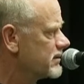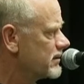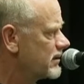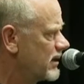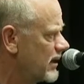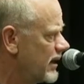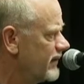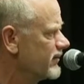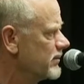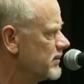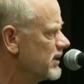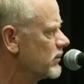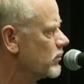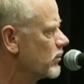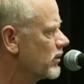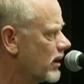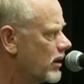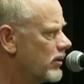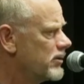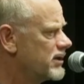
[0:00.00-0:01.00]
government,
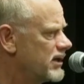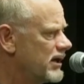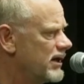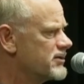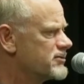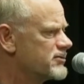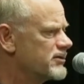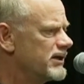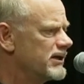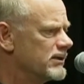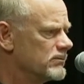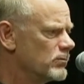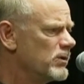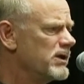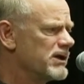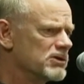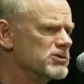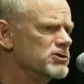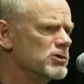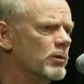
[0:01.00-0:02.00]
we're our own country, and we
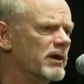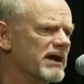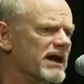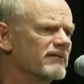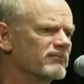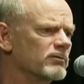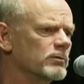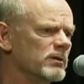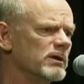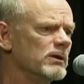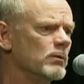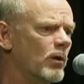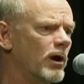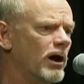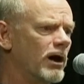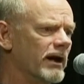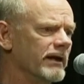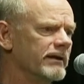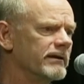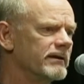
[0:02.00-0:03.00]
can do whatever we
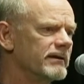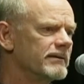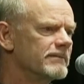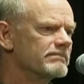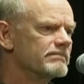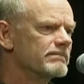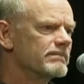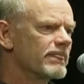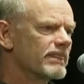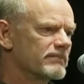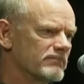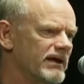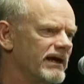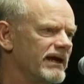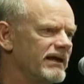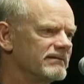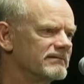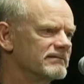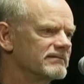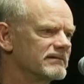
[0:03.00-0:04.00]
want,
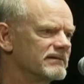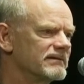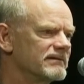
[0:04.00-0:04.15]
right?